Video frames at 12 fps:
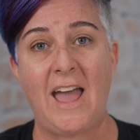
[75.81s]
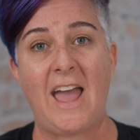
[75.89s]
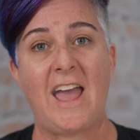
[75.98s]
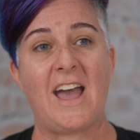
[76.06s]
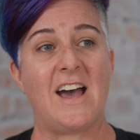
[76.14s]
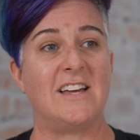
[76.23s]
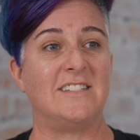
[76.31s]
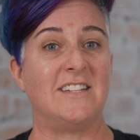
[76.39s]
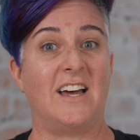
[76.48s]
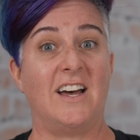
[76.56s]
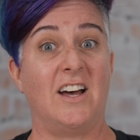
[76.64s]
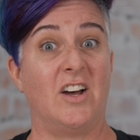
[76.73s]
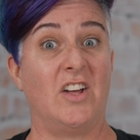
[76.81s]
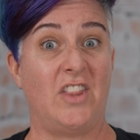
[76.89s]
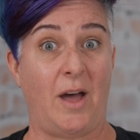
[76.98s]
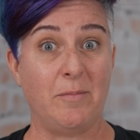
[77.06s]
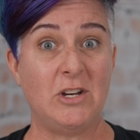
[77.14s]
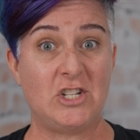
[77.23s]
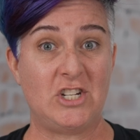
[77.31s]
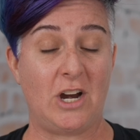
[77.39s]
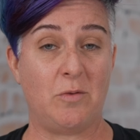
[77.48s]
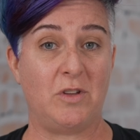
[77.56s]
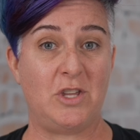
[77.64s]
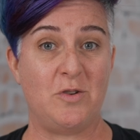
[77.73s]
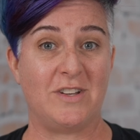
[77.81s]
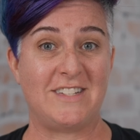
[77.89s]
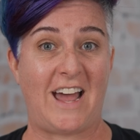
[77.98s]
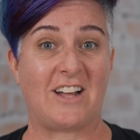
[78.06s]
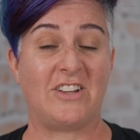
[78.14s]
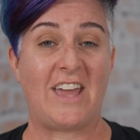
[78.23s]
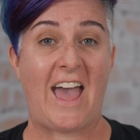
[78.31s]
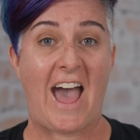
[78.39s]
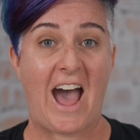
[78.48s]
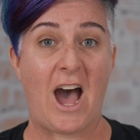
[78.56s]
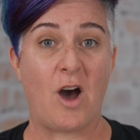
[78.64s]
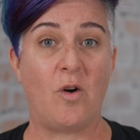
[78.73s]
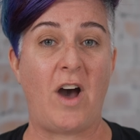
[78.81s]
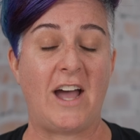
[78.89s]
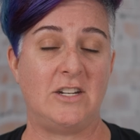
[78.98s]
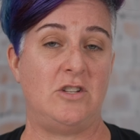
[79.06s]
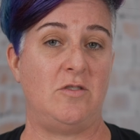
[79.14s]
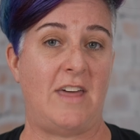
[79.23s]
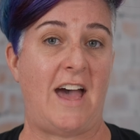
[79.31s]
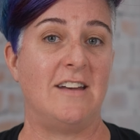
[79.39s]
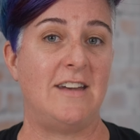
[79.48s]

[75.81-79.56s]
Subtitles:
And I'm going to share with you exactly how I do that